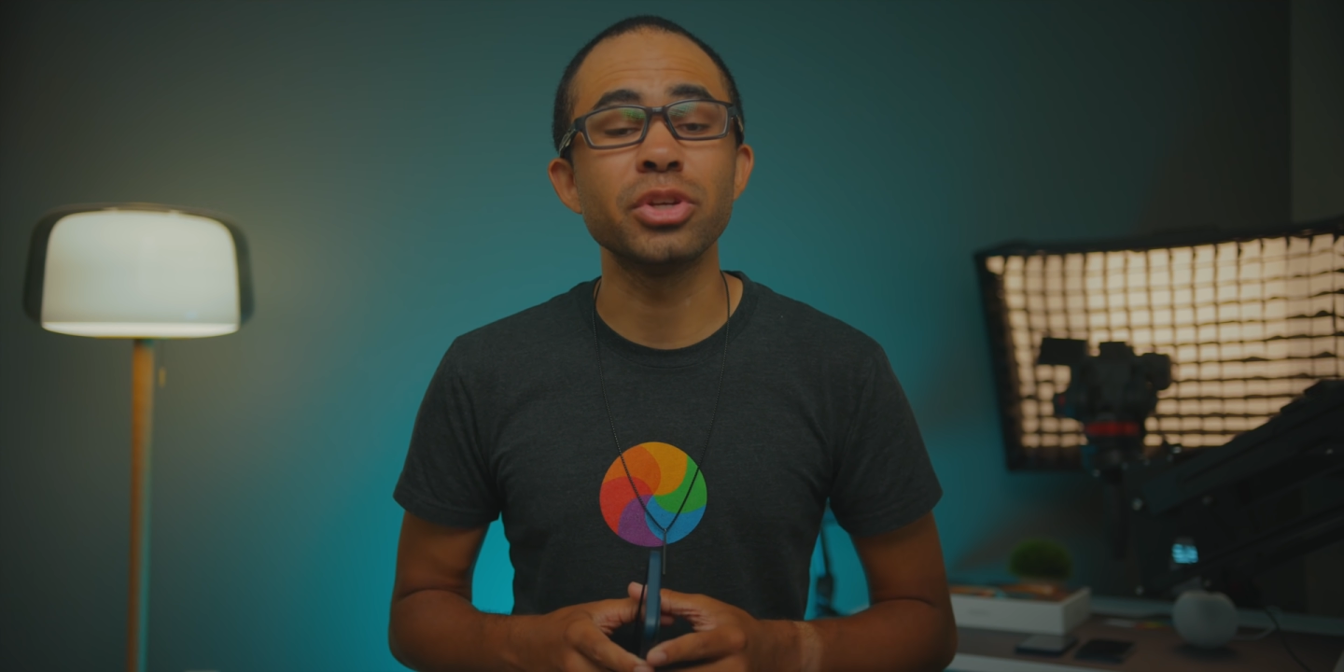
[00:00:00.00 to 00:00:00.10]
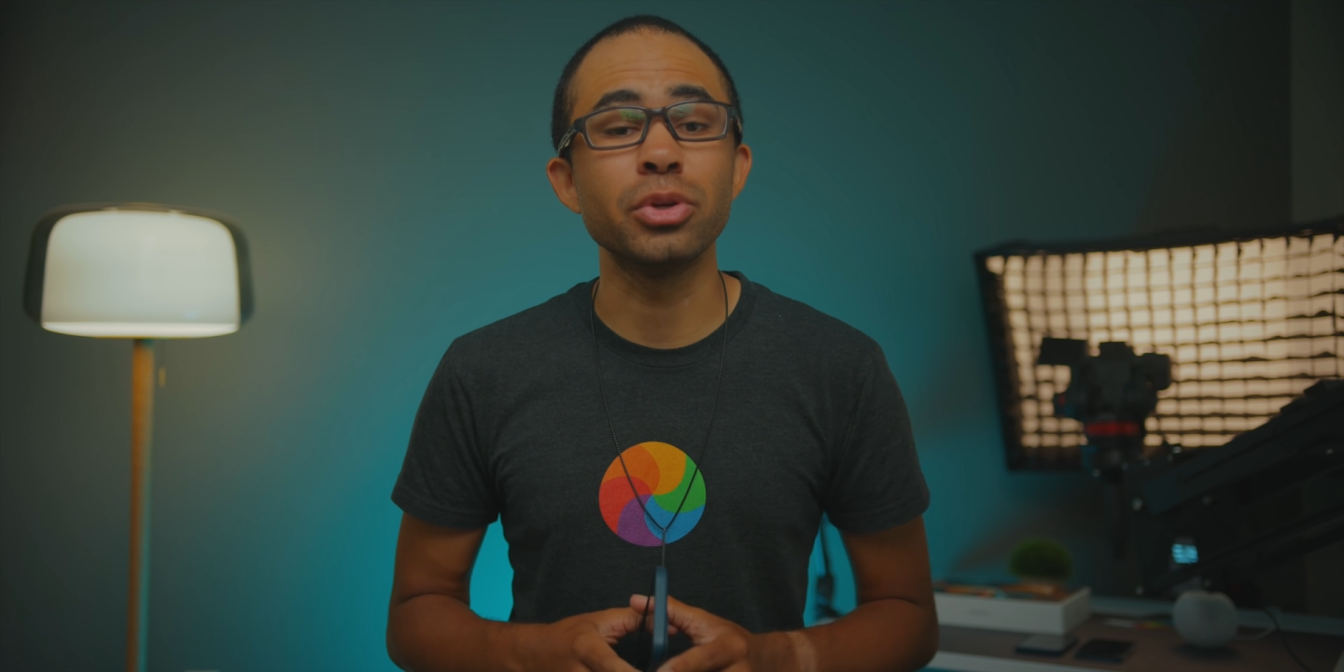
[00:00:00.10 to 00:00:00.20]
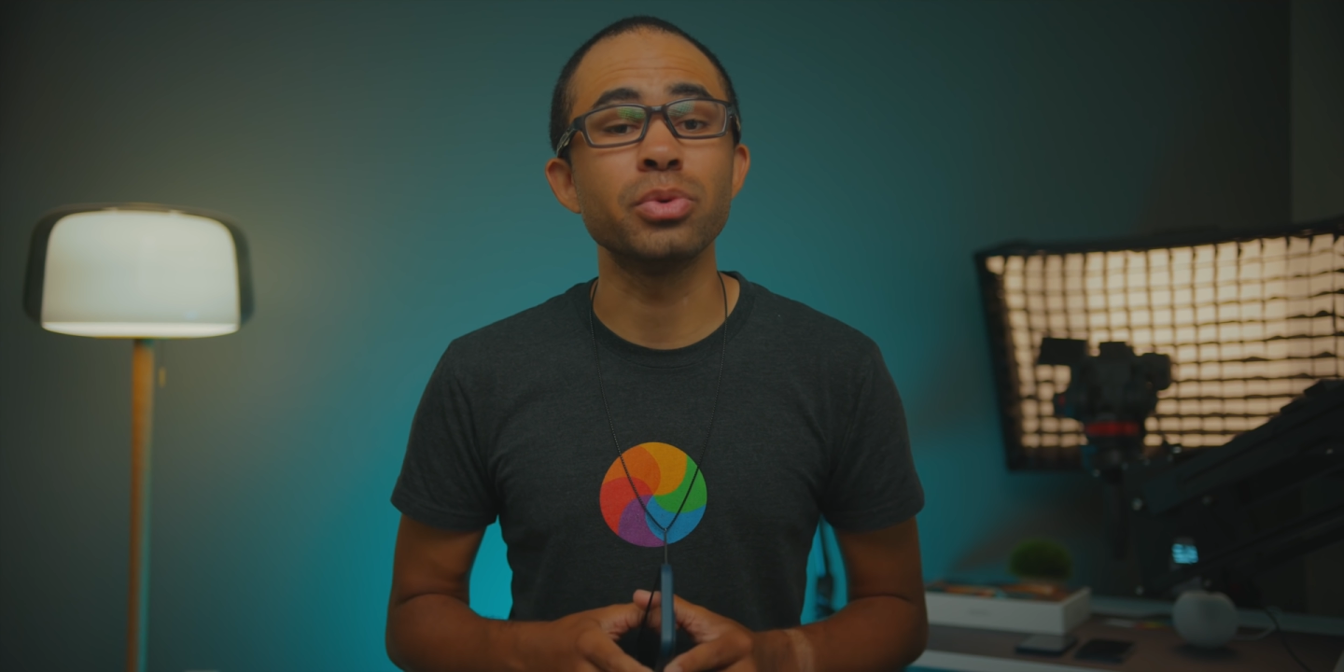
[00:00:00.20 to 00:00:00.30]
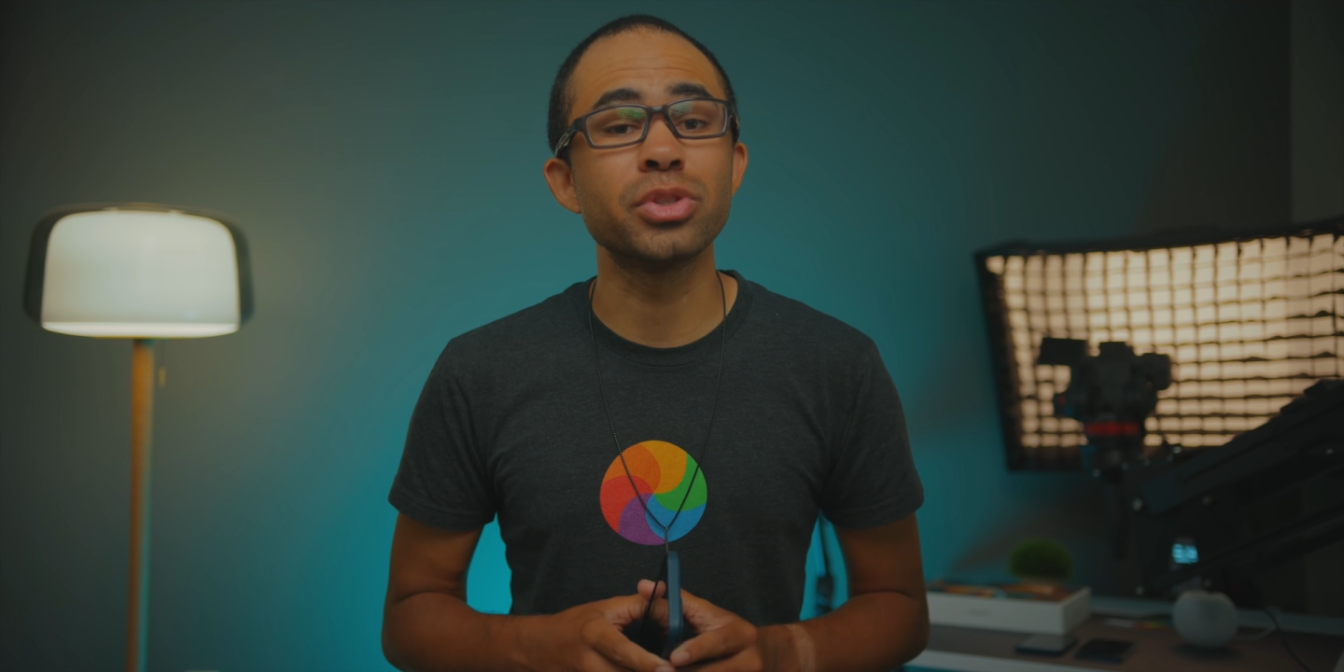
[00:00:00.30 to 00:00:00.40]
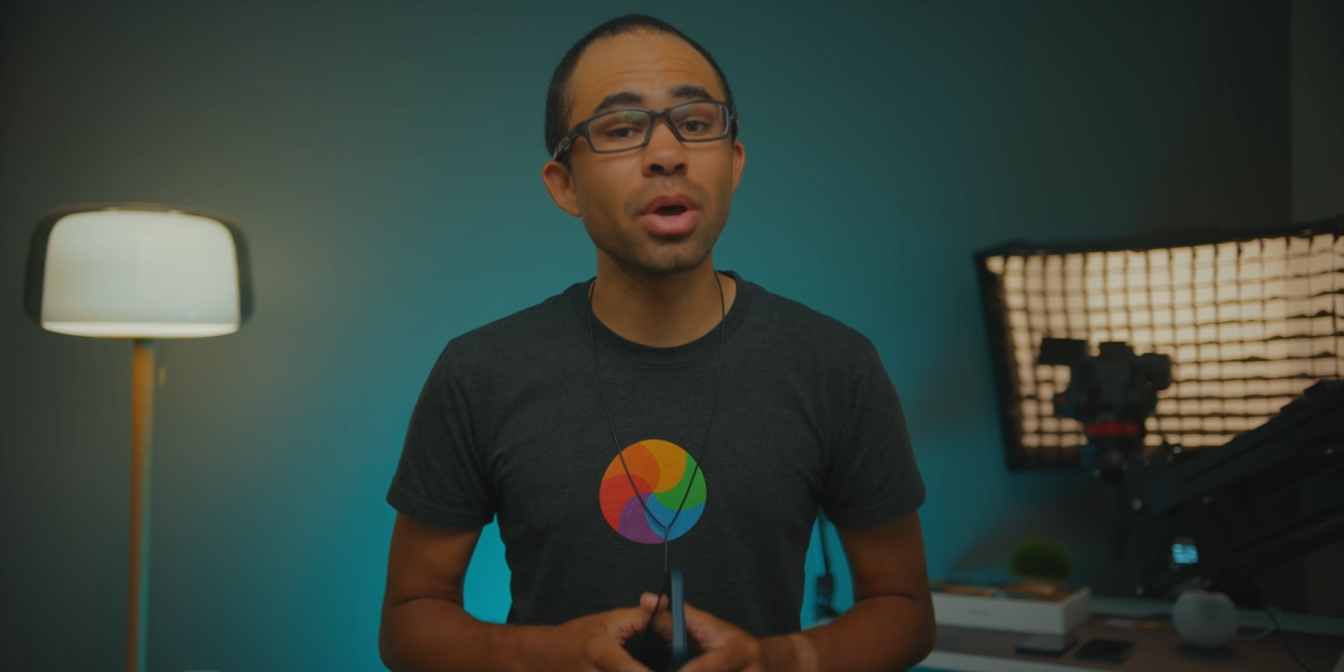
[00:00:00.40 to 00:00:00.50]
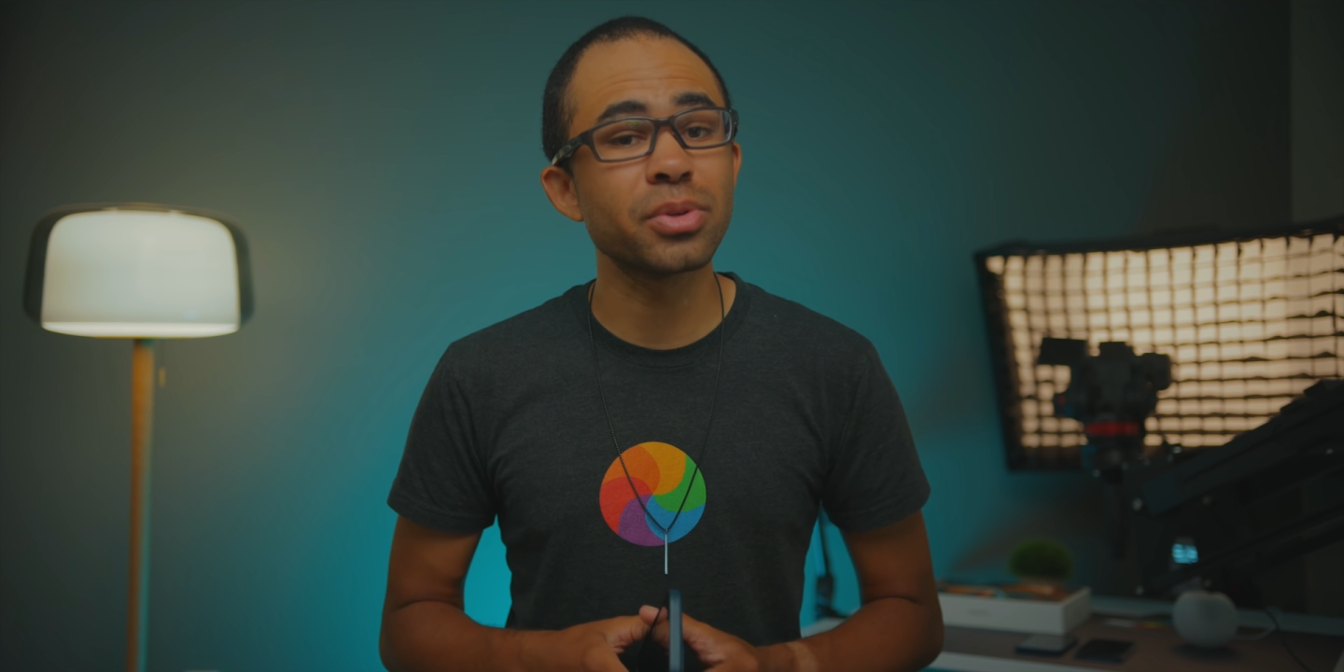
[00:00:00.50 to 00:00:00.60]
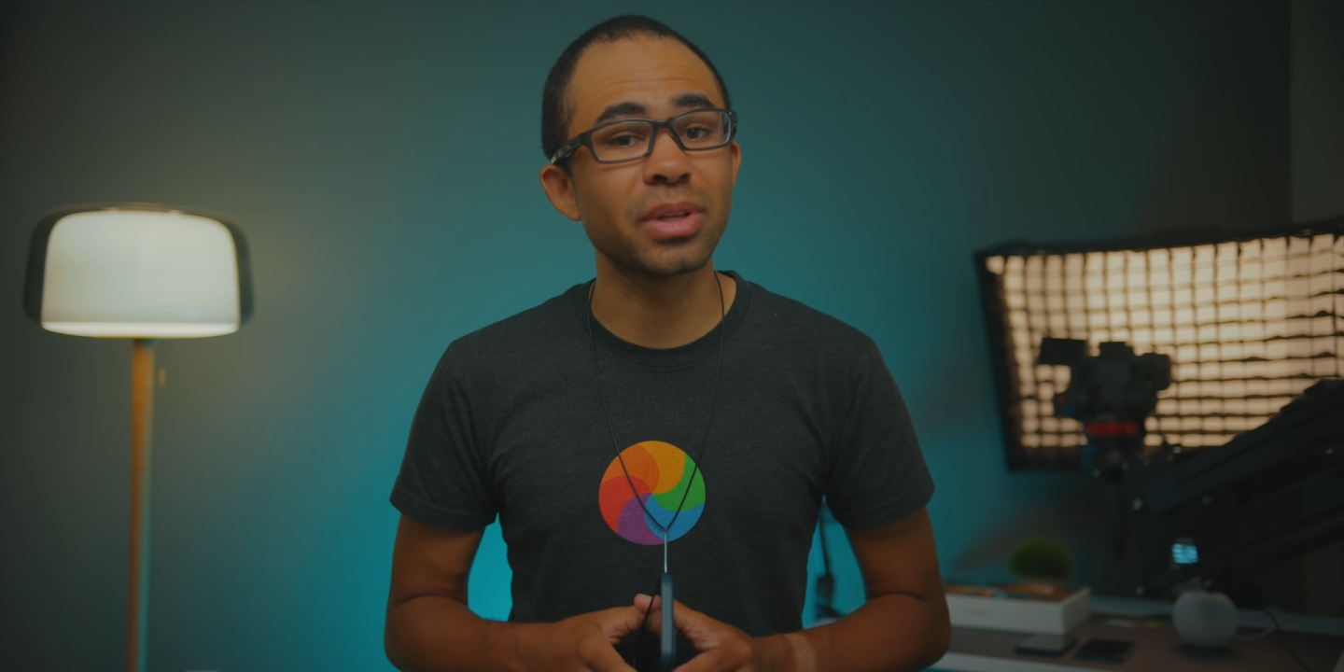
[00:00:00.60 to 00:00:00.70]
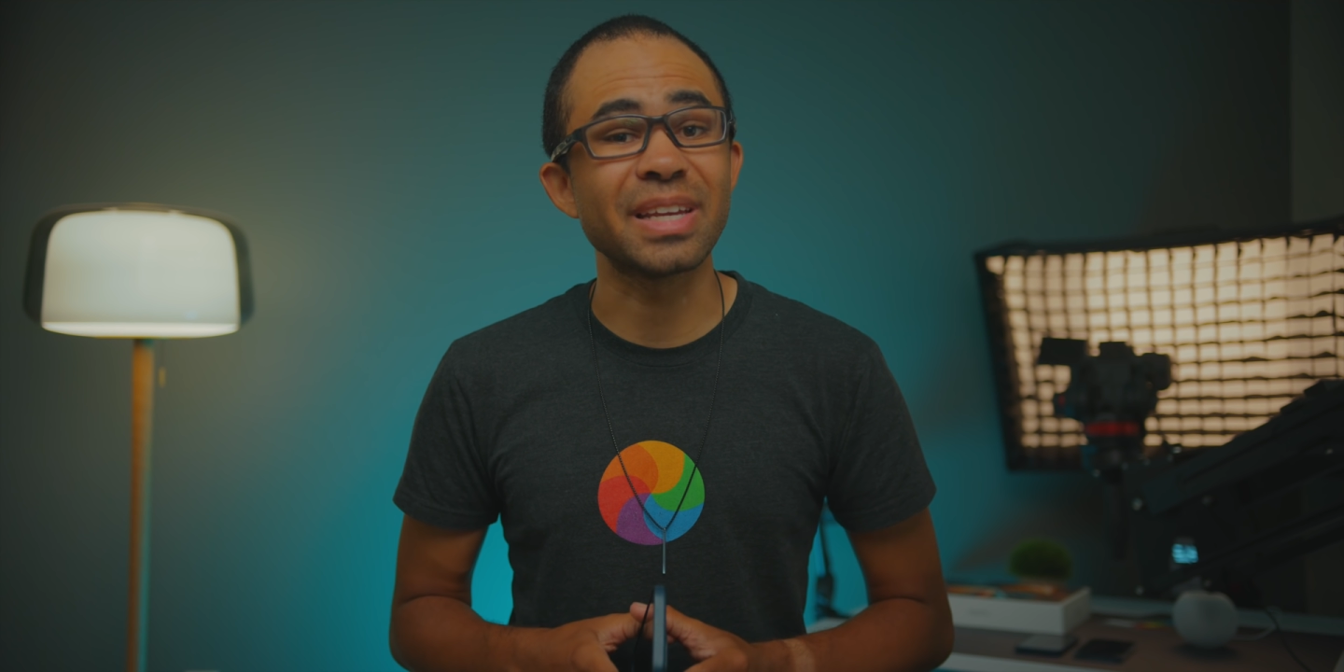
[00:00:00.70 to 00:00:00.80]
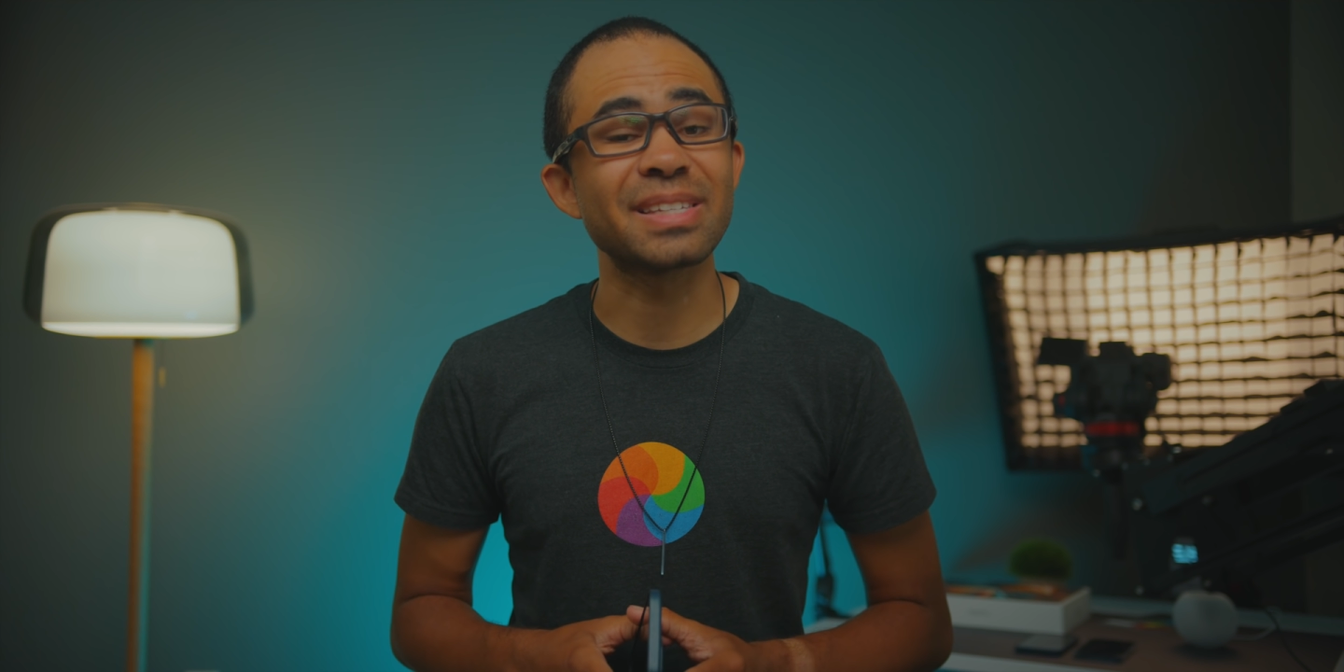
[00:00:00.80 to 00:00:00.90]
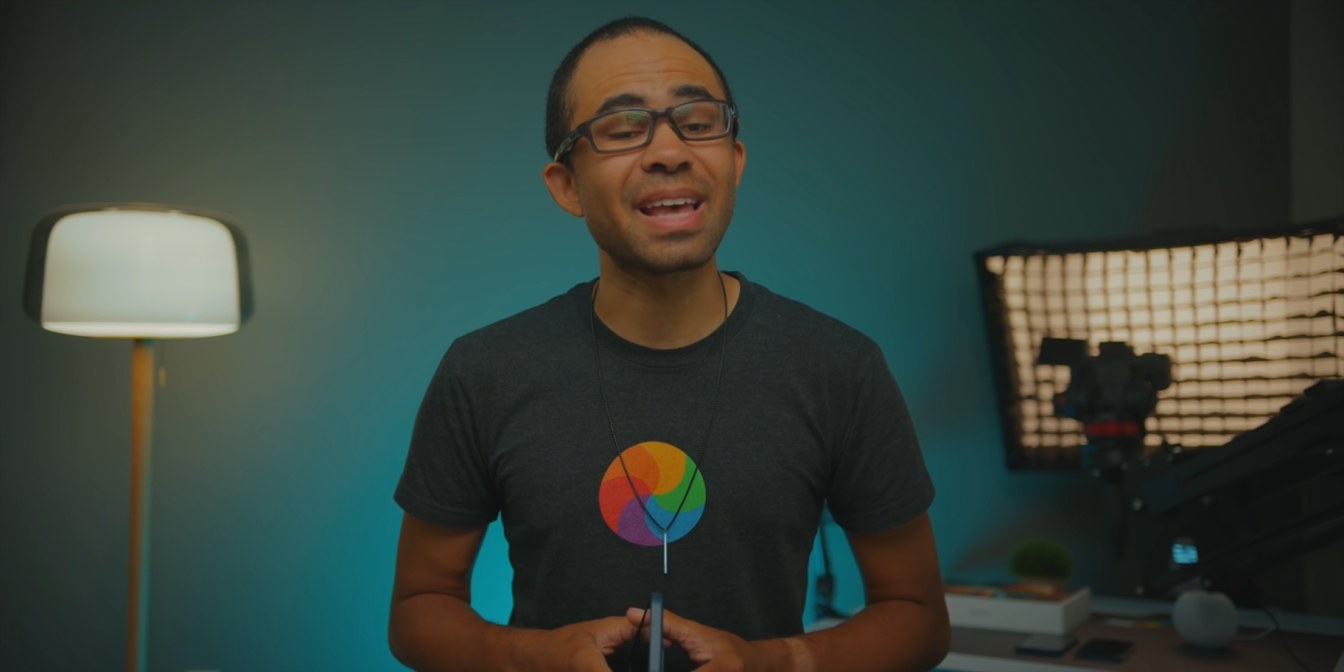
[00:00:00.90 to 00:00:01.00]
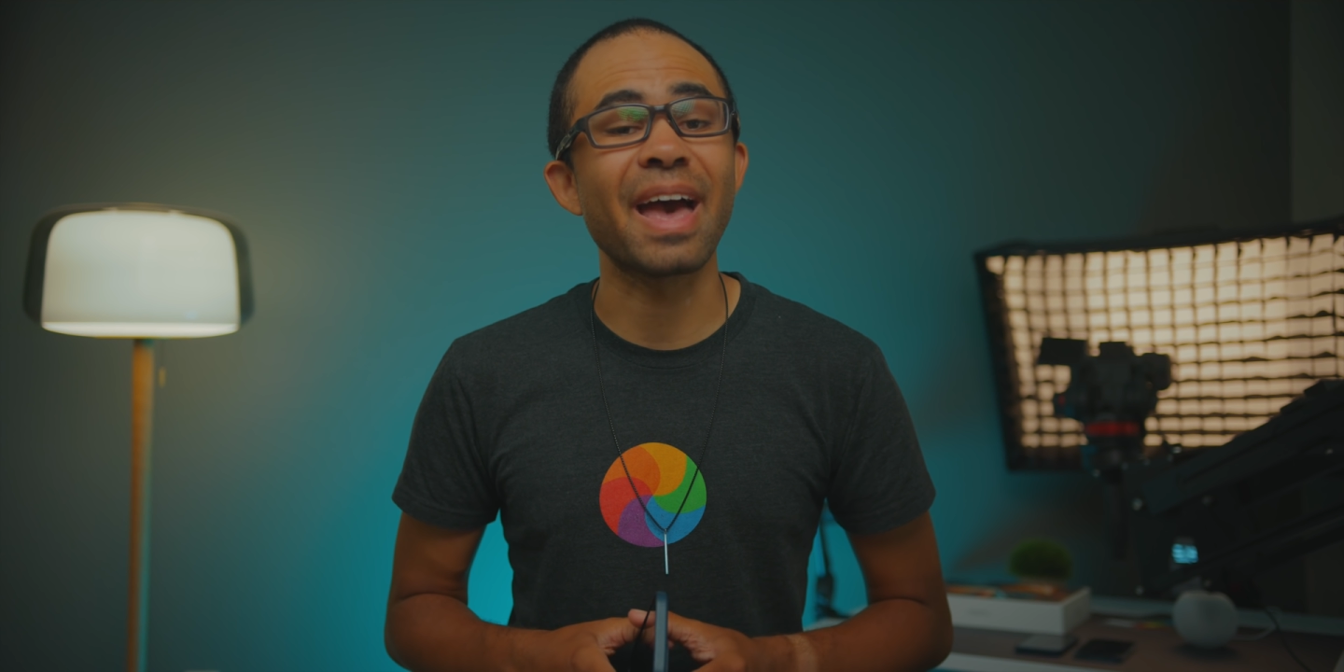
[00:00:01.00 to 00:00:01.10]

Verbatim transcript: use those links